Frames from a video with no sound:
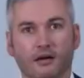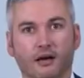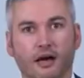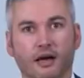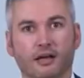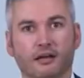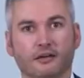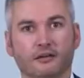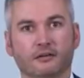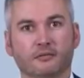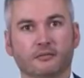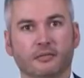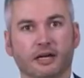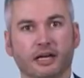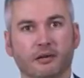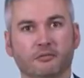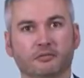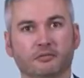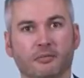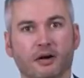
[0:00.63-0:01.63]
Hi, my
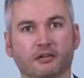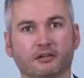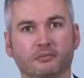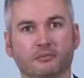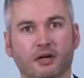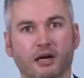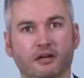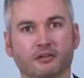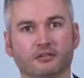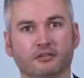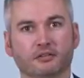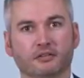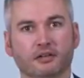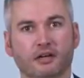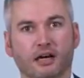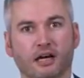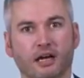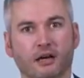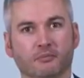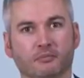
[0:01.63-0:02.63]
name is Martin Prast.
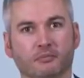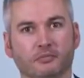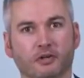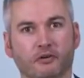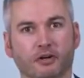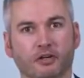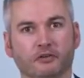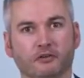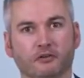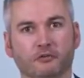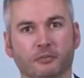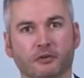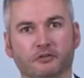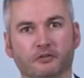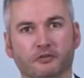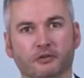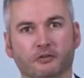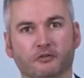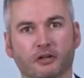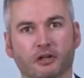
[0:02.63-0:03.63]
I am Director of
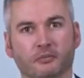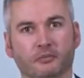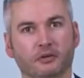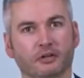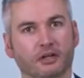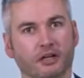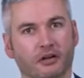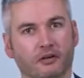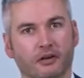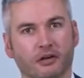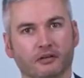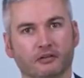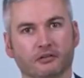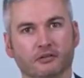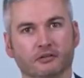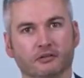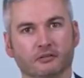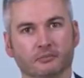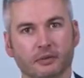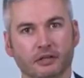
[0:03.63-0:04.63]
Business Development here at
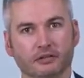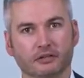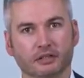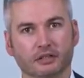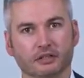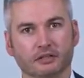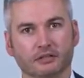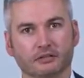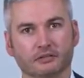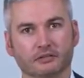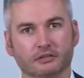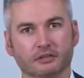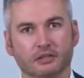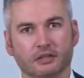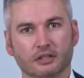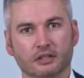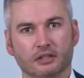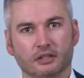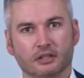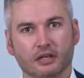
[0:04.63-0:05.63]
Spectralink.
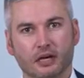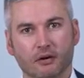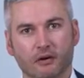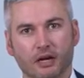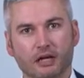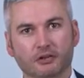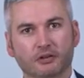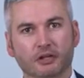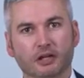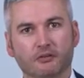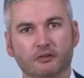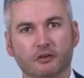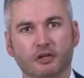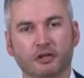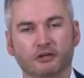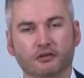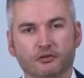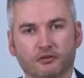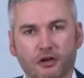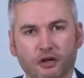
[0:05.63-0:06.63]
I would like to give you an
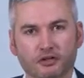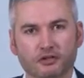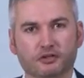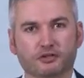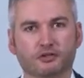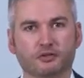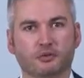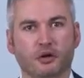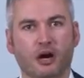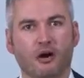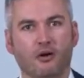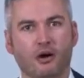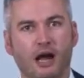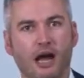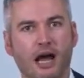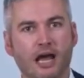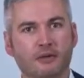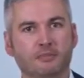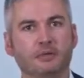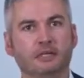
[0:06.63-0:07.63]
introduction to our
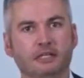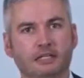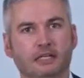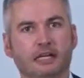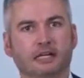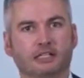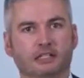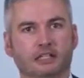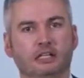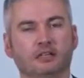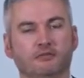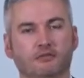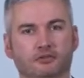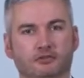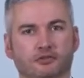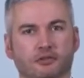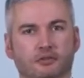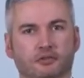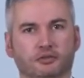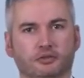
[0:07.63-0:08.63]
IP-DECT
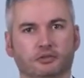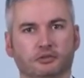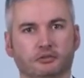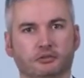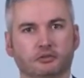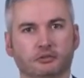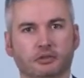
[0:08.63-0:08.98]
infrastructure.